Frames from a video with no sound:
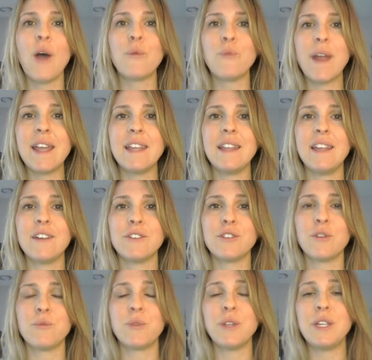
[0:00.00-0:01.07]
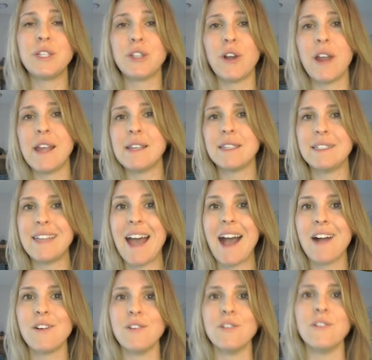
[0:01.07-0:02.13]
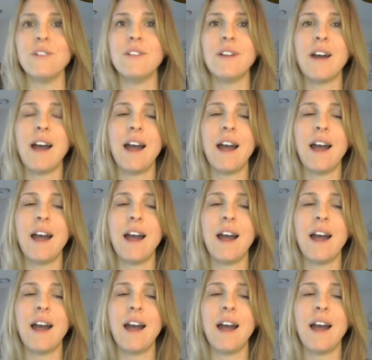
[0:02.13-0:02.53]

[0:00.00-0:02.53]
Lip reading: regulators are really starting to tackle,